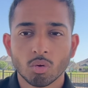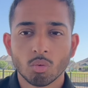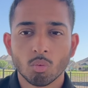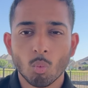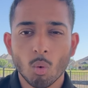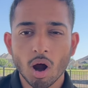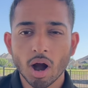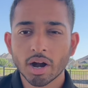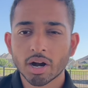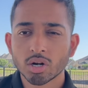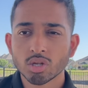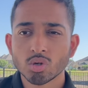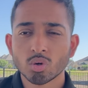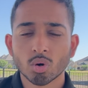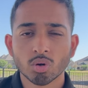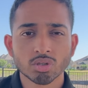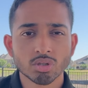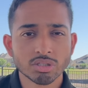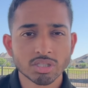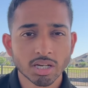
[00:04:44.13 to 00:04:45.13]
why are you
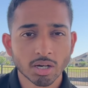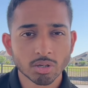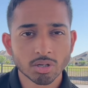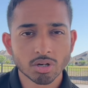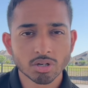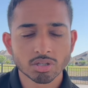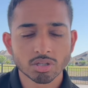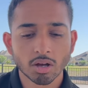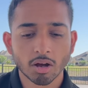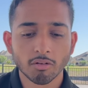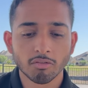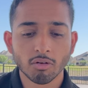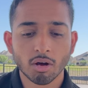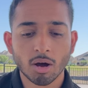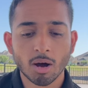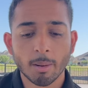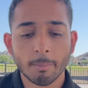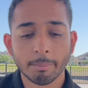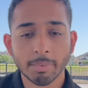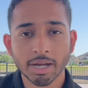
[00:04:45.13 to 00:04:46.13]
going to tell yourself,
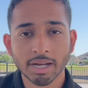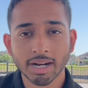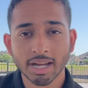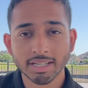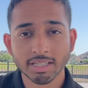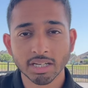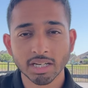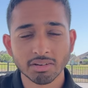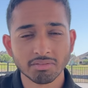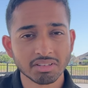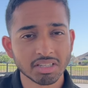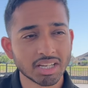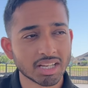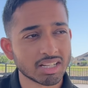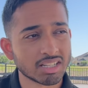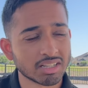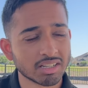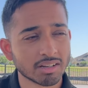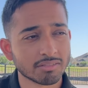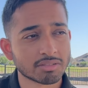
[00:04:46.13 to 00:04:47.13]
oh man, I didn't even get
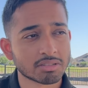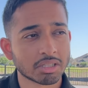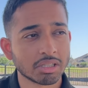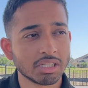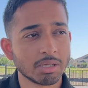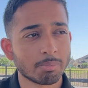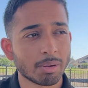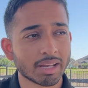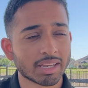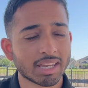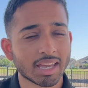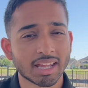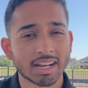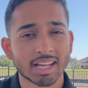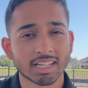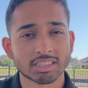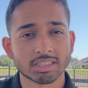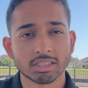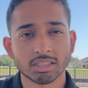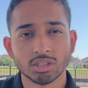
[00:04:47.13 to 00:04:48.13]
enough sleep. I can't
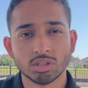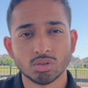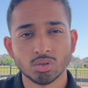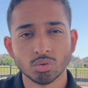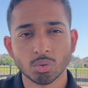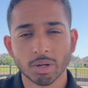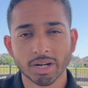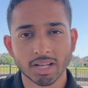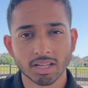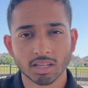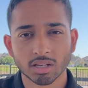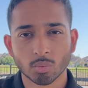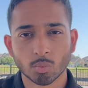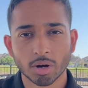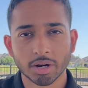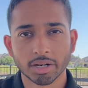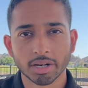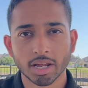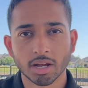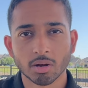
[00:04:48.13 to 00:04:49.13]
actually do anything
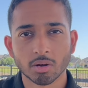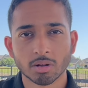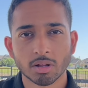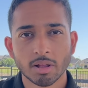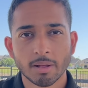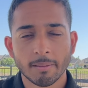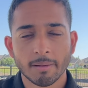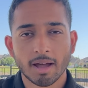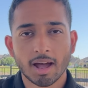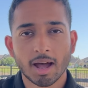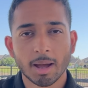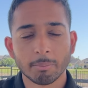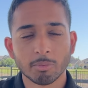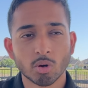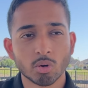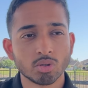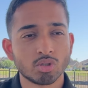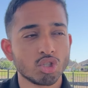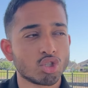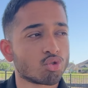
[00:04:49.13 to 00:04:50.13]
right now. I'm
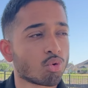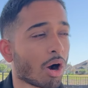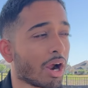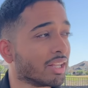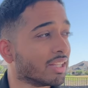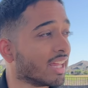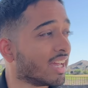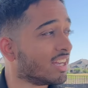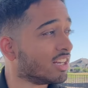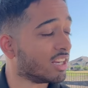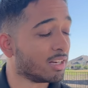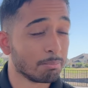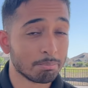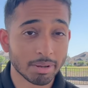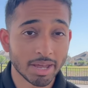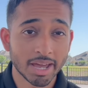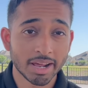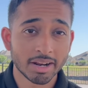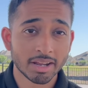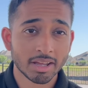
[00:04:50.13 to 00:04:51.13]
going to try laying in
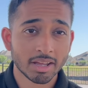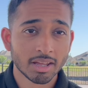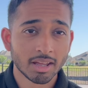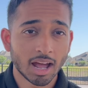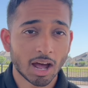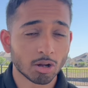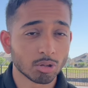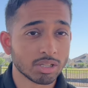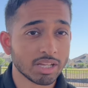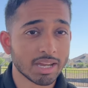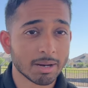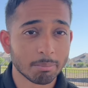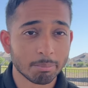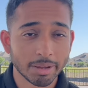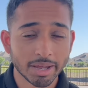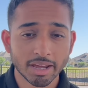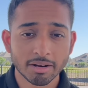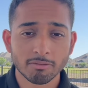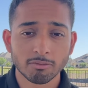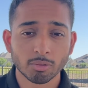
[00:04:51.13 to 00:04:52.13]
bed. I'll lay in
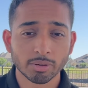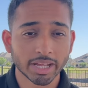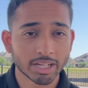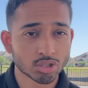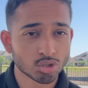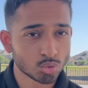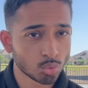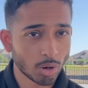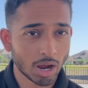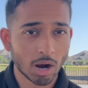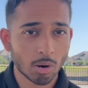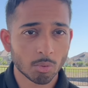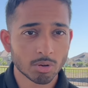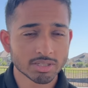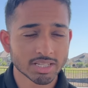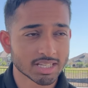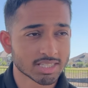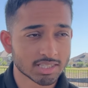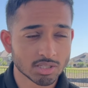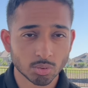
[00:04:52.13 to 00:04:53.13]
bed for like two
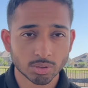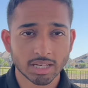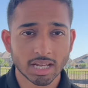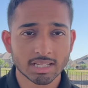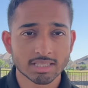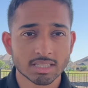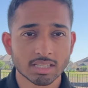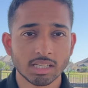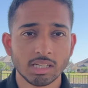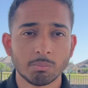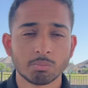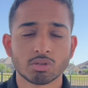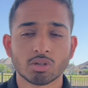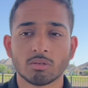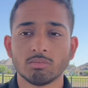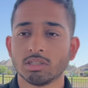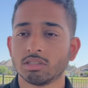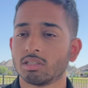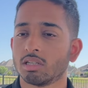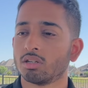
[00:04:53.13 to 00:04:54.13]
hours. I still can't sleep. So
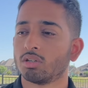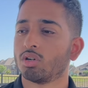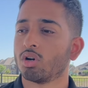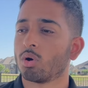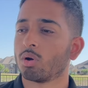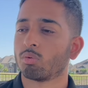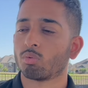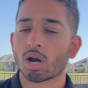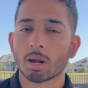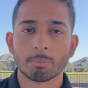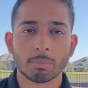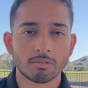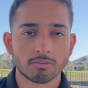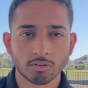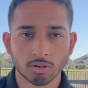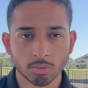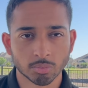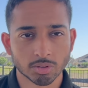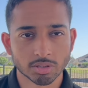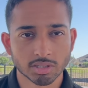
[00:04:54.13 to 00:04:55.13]
I'm just going to go and grab my
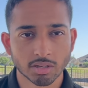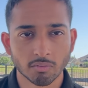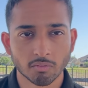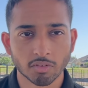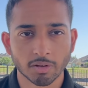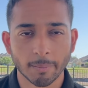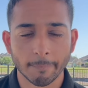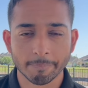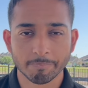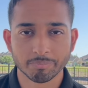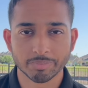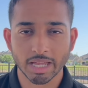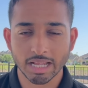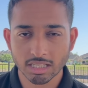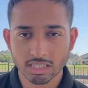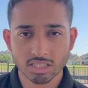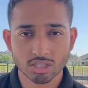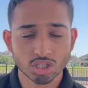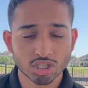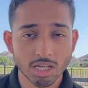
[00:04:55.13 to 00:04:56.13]
phone or something.
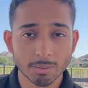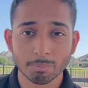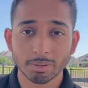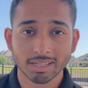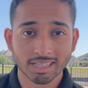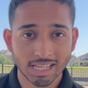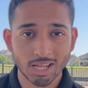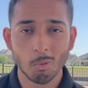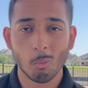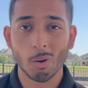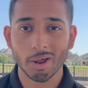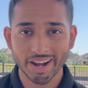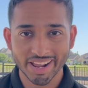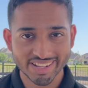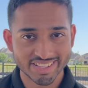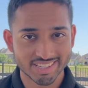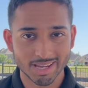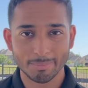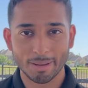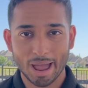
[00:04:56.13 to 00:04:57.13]
That's typically what
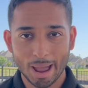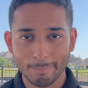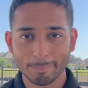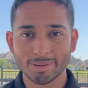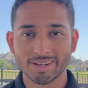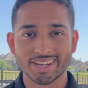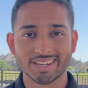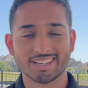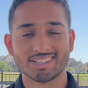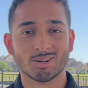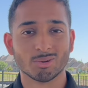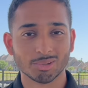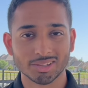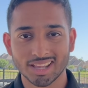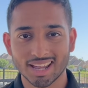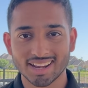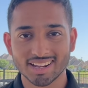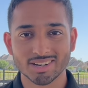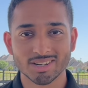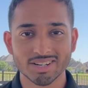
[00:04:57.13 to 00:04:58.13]
ends up happening. Don't
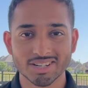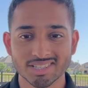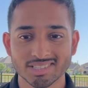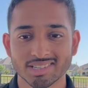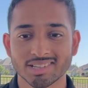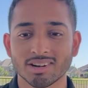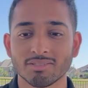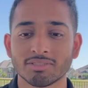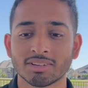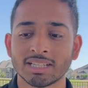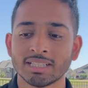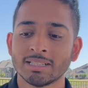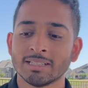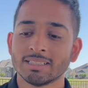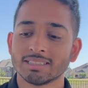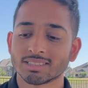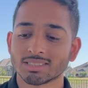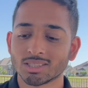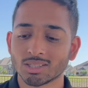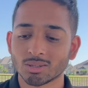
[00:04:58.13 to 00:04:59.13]
lie to yourself.
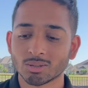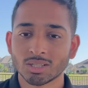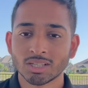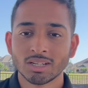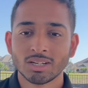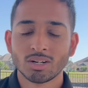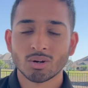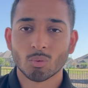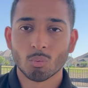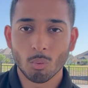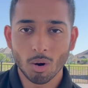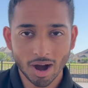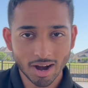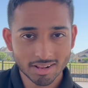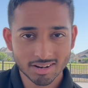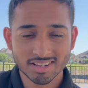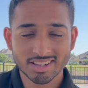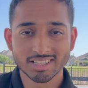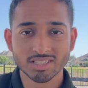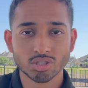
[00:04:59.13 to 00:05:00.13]
So
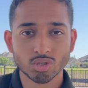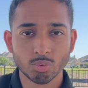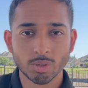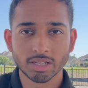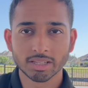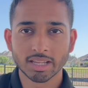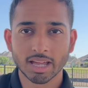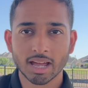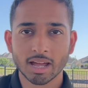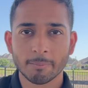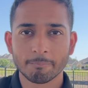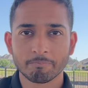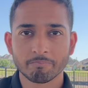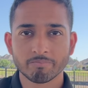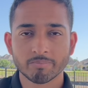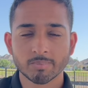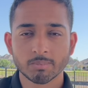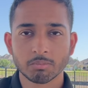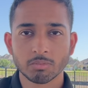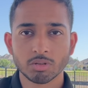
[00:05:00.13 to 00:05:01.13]
rather than doing that,
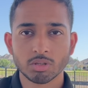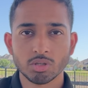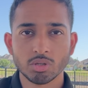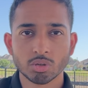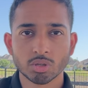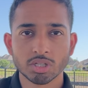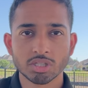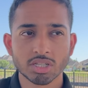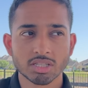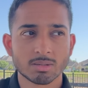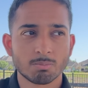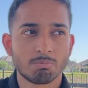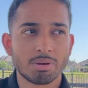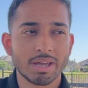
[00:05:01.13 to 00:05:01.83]
you can just